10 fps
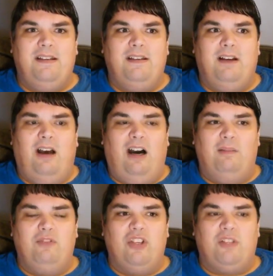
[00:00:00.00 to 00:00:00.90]

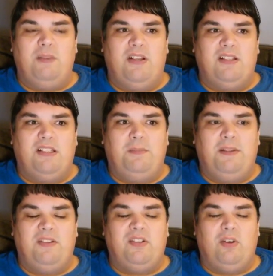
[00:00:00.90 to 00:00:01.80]
um, just because it's
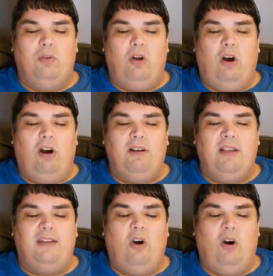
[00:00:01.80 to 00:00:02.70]
been so
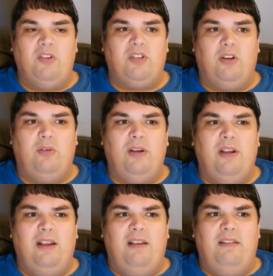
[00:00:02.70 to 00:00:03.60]
long, and also
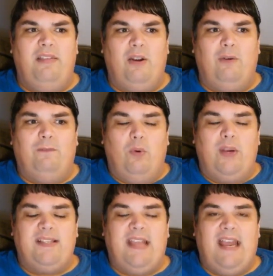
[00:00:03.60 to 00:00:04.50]
their
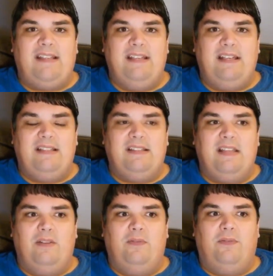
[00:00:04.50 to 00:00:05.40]
voice acting
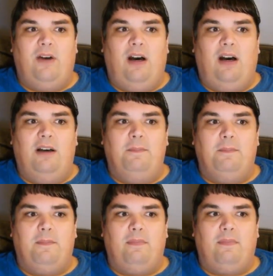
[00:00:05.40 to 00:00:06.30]
instead of
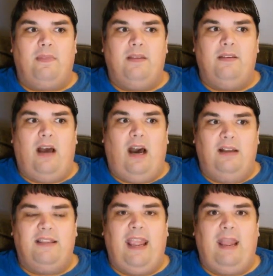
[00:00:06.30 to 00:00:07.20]
um,
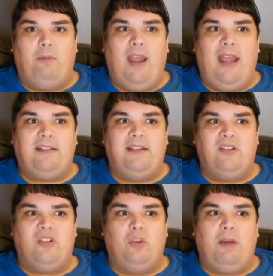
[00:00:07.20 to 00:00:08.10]
on camera acting,
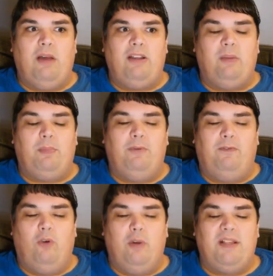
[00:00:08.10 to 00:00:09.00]
so they're probably going to
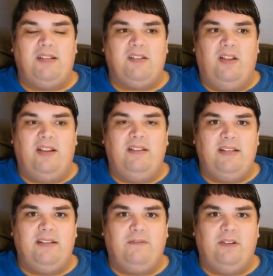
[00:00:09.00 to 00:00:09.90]
perform it slightly
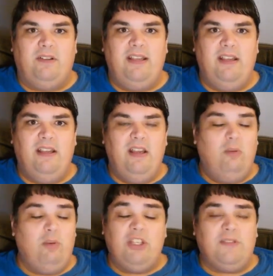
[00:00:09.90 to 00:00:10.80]
differently,
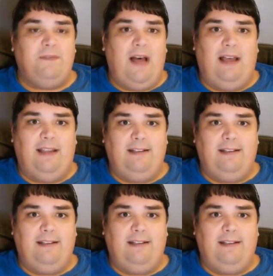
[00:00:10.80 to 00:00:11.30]
which is fine.